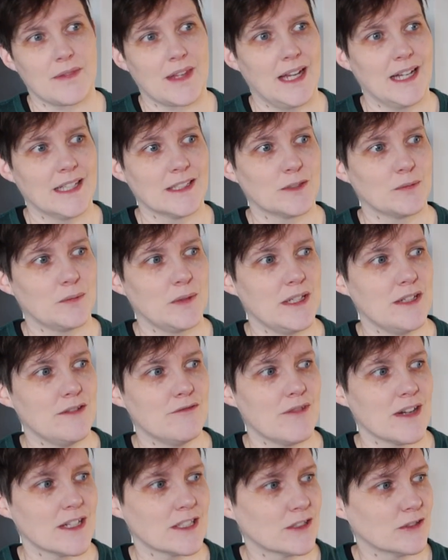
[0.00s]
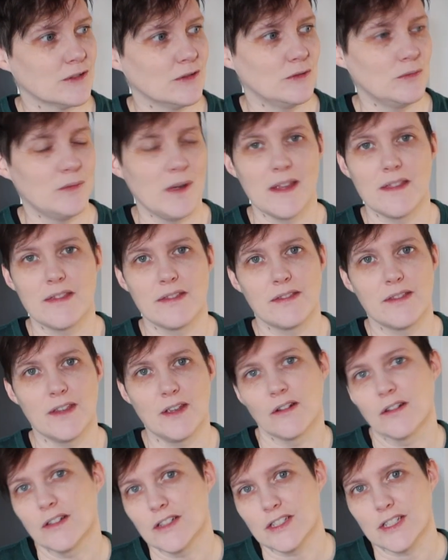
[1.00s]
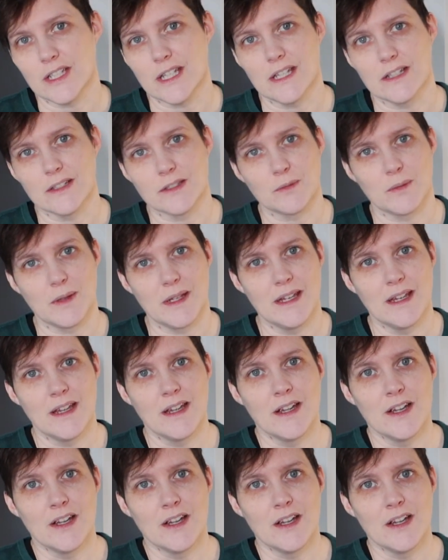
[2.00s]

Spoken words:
as we wrestle with theology, as we